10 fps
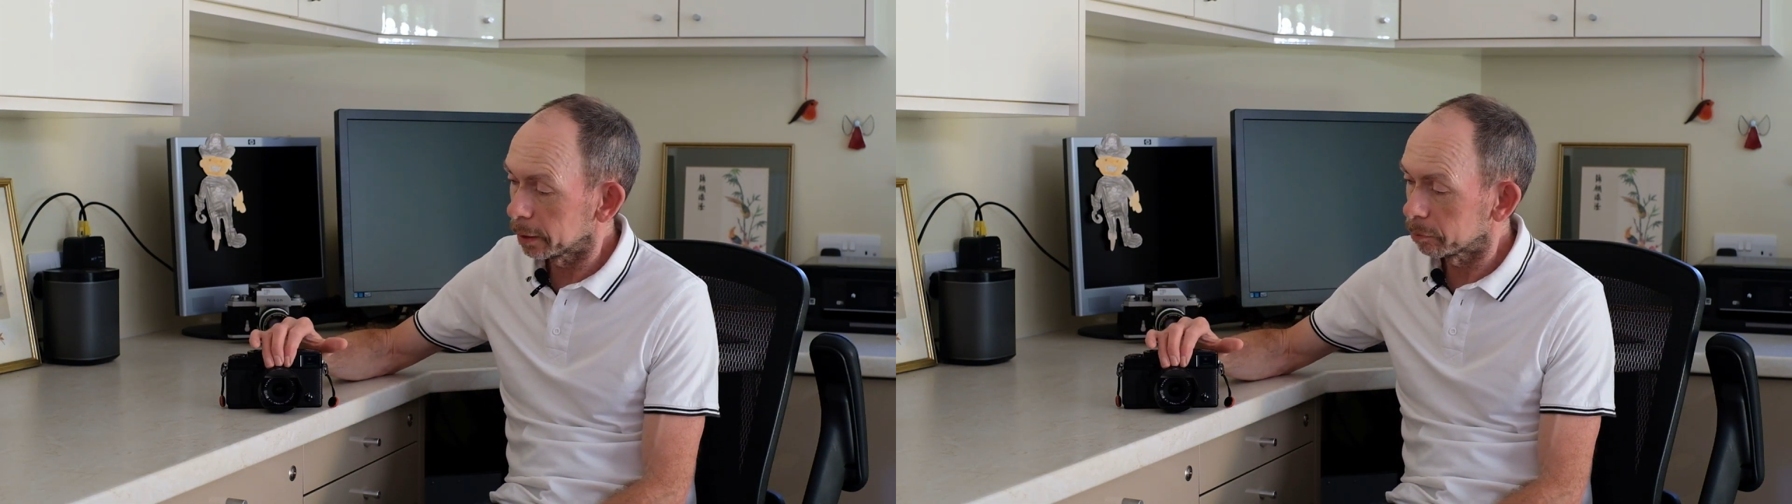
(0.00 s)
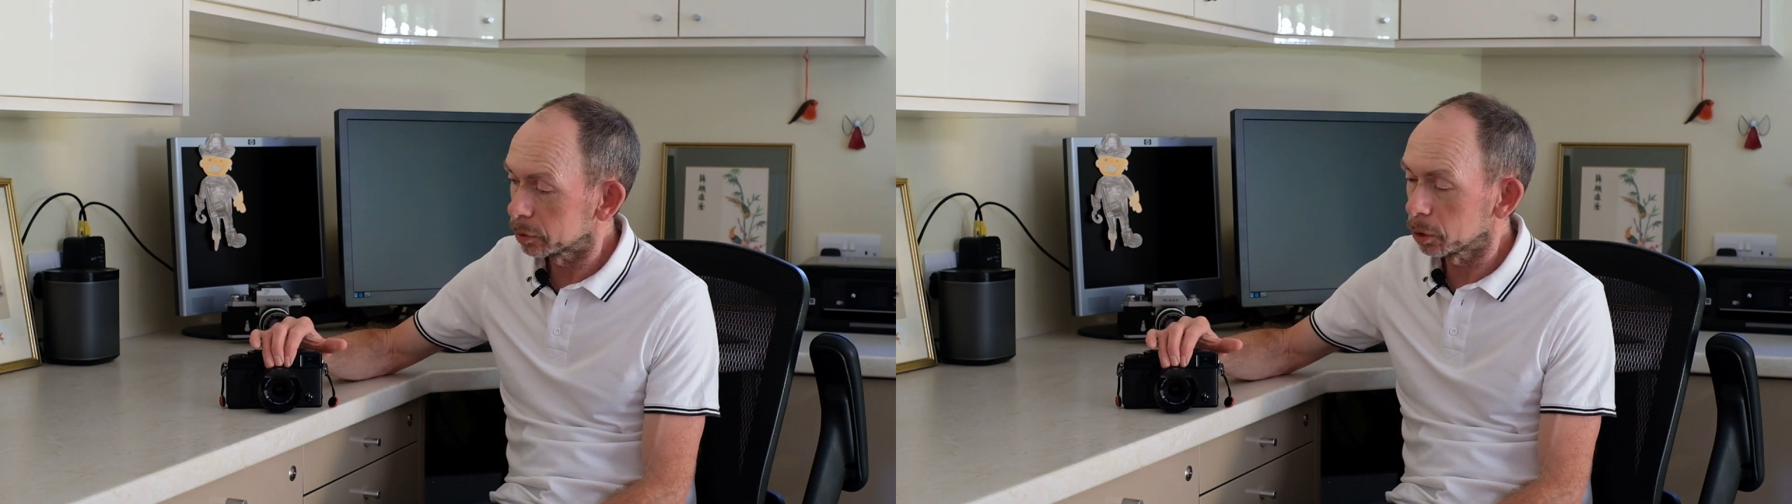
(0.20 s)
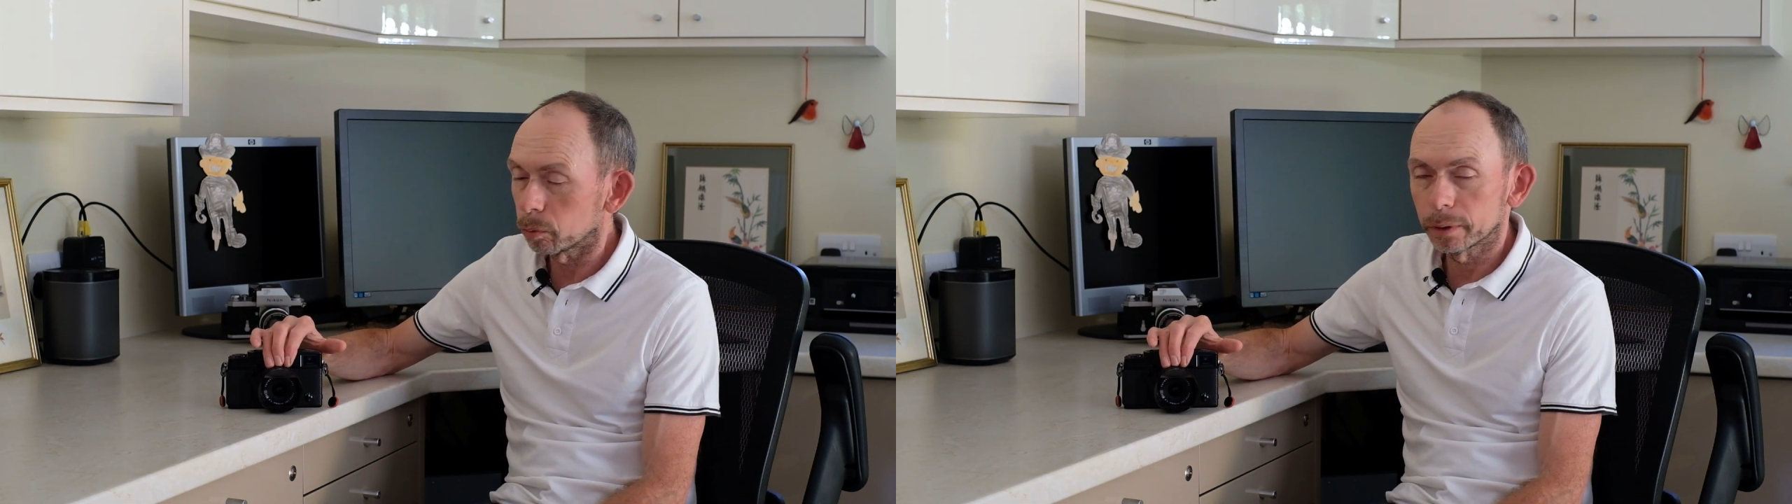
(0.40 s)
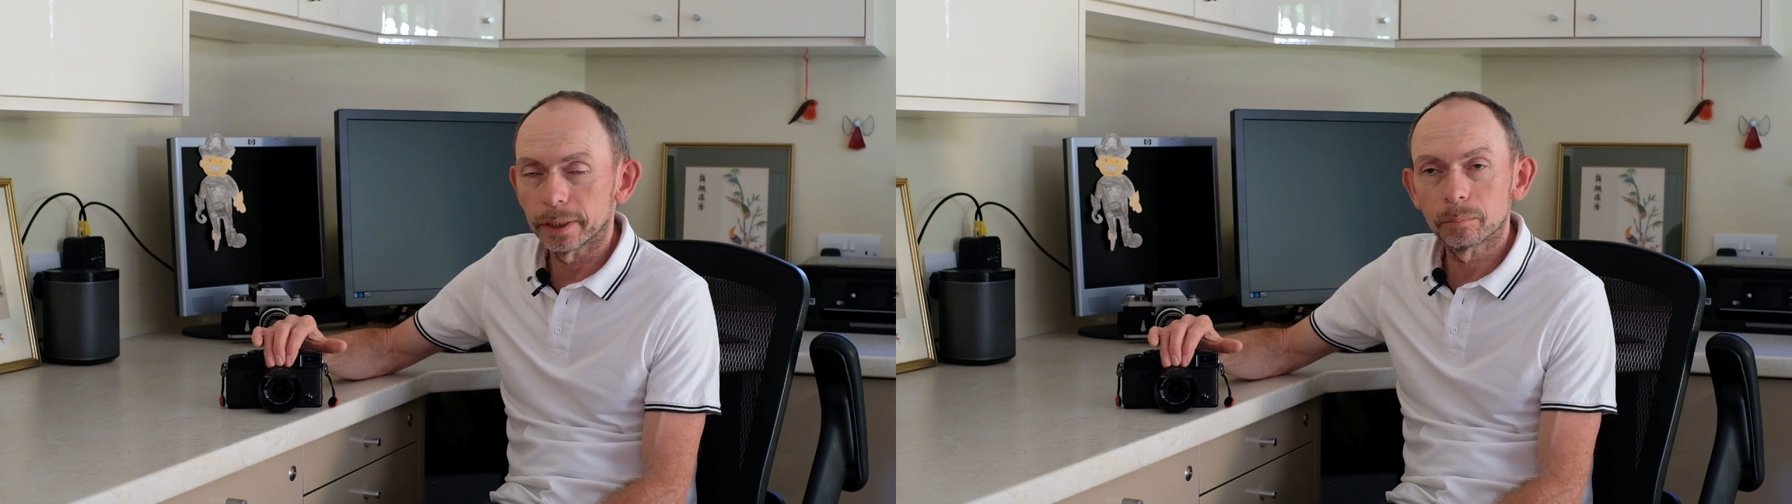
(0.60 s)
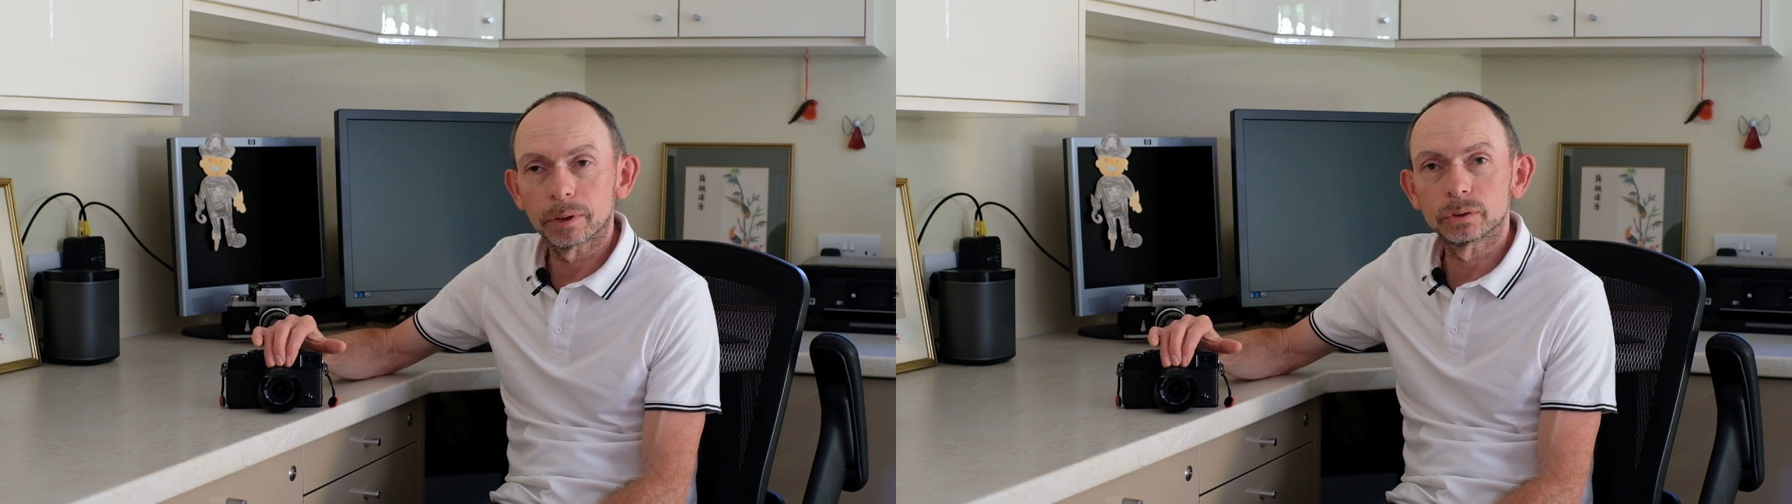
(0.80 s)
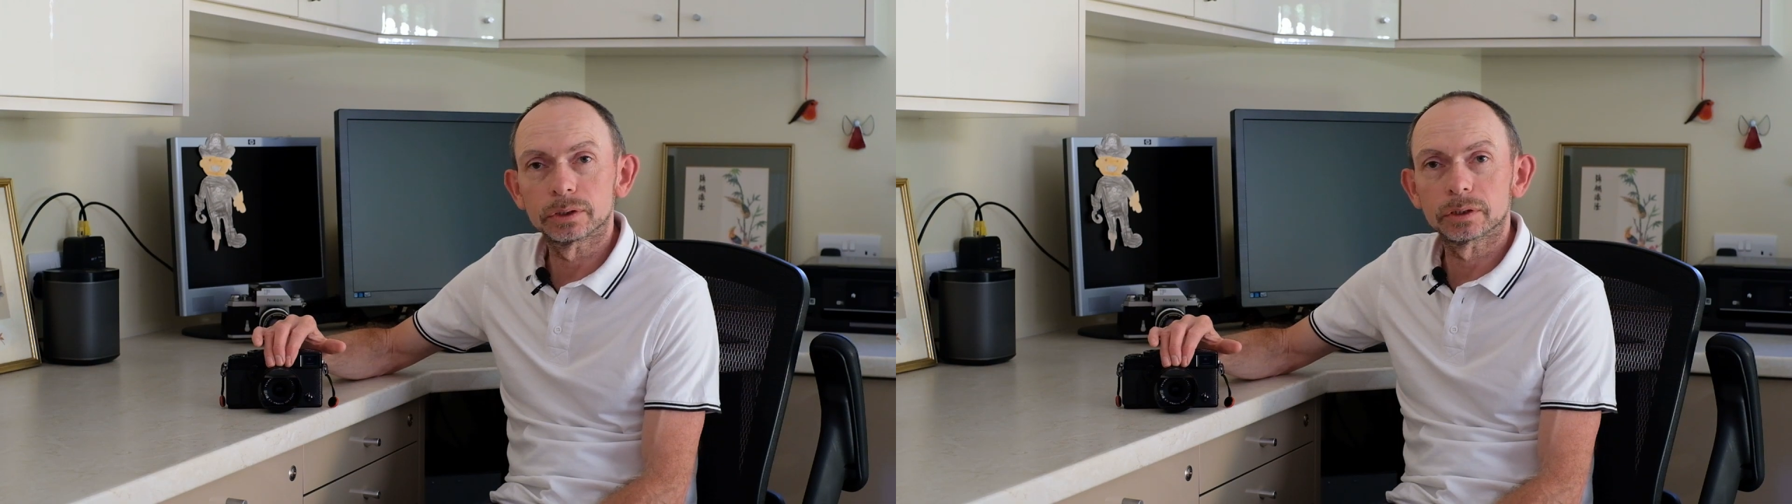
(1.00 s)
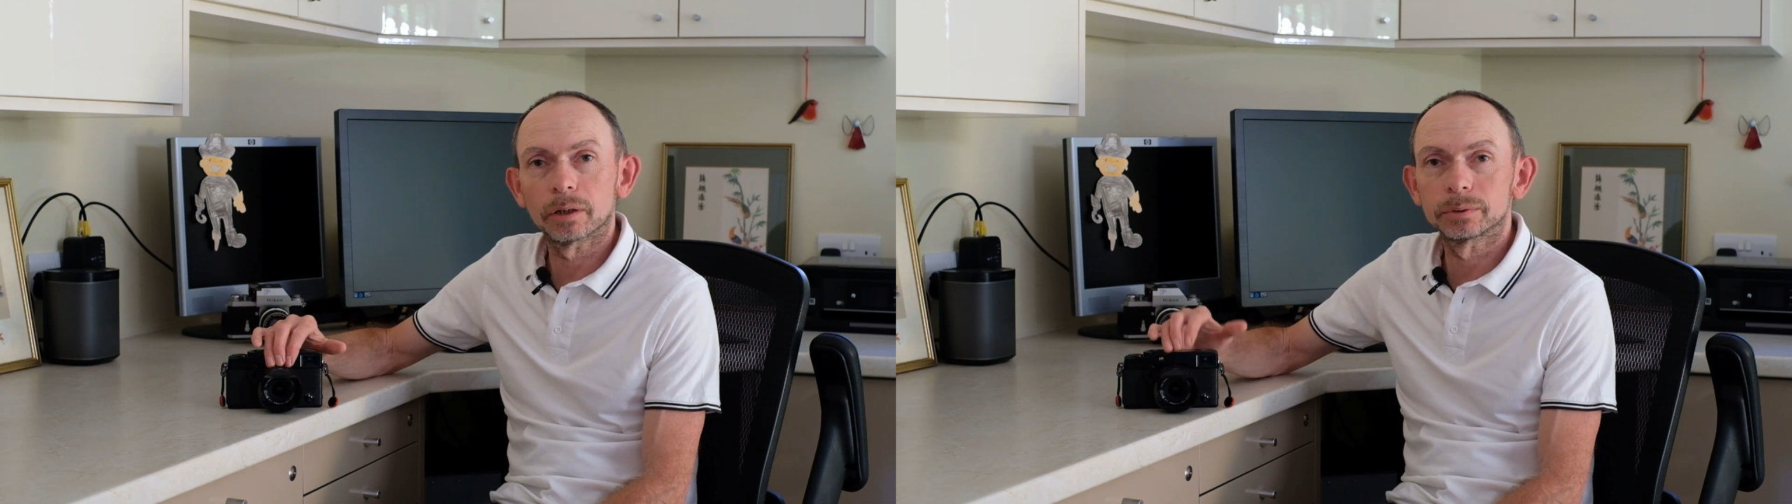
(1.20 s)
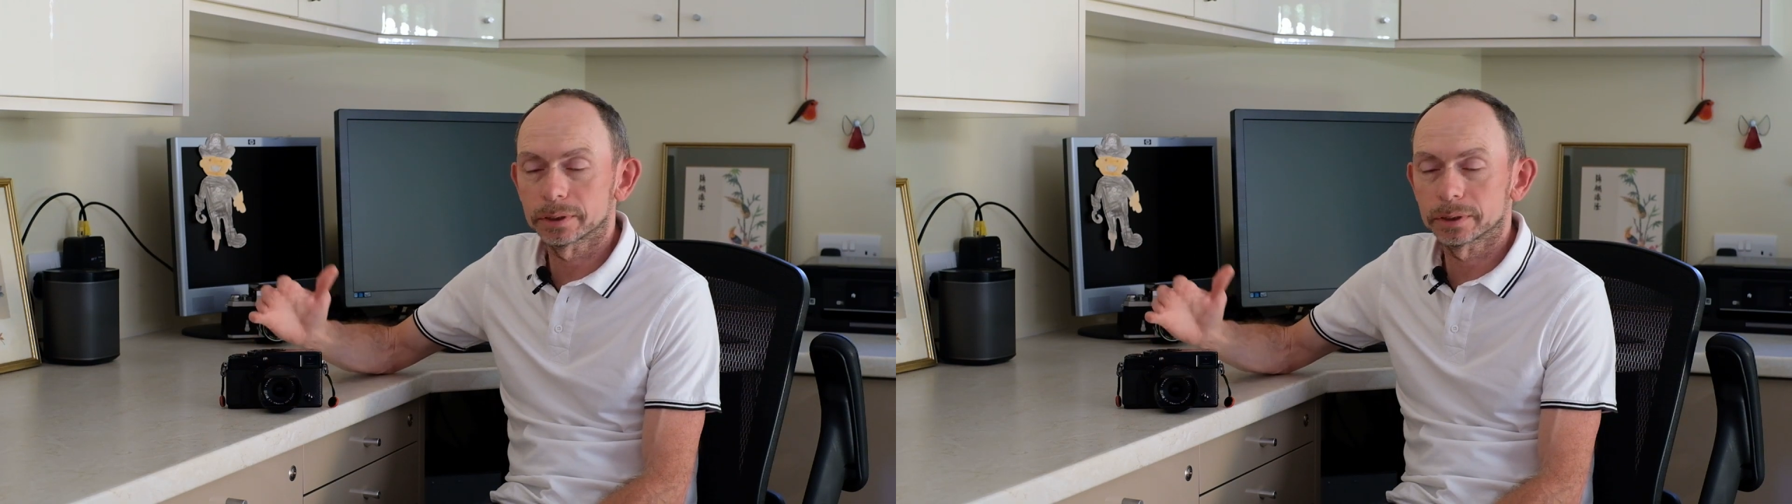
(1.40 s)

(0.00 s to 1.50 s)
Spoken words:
f2 on here most of the time.